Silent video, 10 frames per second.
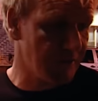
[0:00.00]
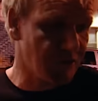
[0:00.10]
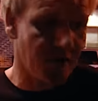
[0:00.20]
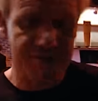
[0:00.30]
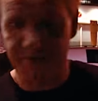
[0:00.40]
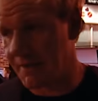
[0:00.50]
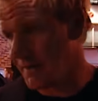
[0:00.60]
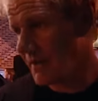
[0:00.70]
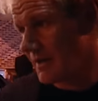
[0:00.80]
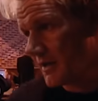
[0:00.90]
and trying to sit
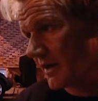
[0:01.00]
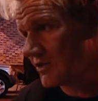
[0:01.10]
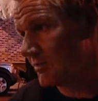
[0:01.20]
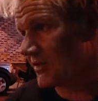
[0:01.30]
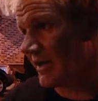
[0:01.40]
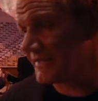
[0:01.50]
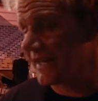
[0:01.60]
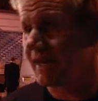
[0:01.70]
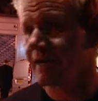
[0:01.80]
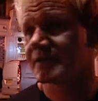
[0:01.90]
customers that are
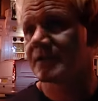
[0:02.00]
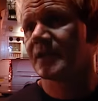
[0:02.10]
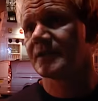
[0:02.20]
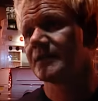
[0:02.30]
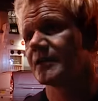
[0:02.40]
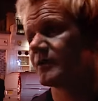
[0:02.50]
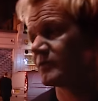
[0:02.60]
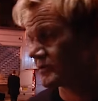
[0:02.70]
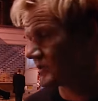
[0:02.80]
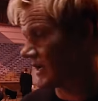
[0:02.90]
standing outside in the cold.